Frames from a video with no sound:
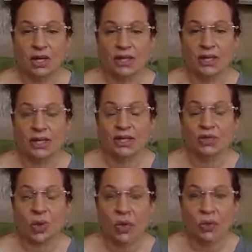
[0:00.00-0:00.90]
and that
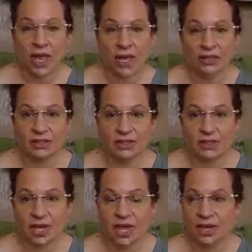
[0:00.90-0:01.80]
it's okay to
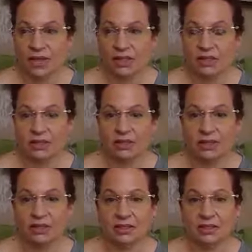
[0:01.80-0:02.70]
do that and
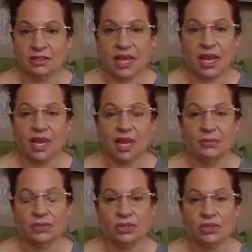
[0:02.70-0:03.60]
to just say hey
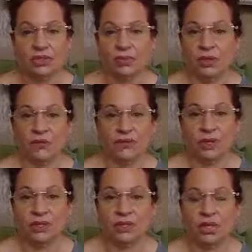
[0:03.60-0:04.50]
i'm going to do something
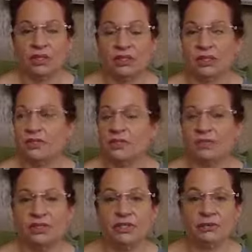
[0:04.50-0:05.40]
fun and it doesn't have to
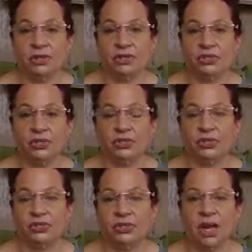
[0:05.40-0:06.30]
be spiritual
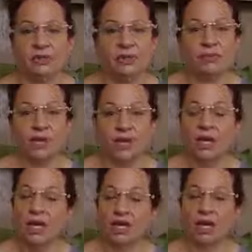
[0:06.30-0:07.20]
it doesn't have to be
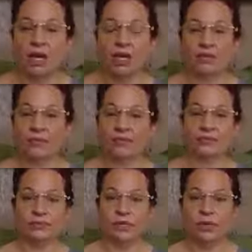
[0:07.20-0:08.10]
um,
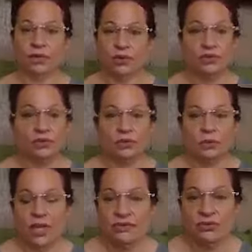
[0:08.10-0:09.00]
you know
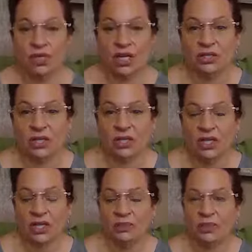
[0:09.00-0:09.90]
life changing
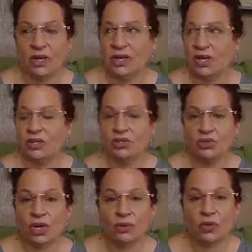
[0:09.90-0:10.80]
but a
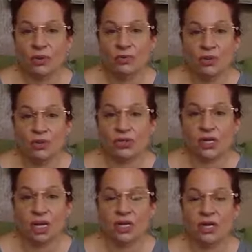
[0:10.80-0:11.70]
strawberry
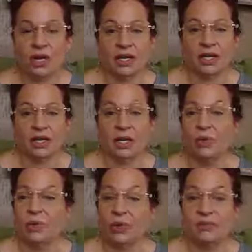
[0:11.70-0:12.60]
milkshake on a
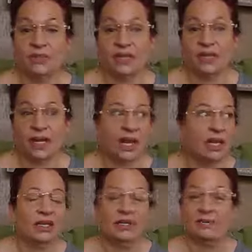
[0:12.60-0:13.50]
warm sunny
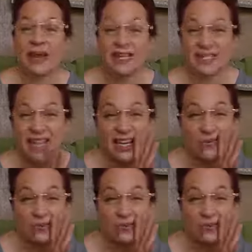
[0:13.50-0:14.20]
day especially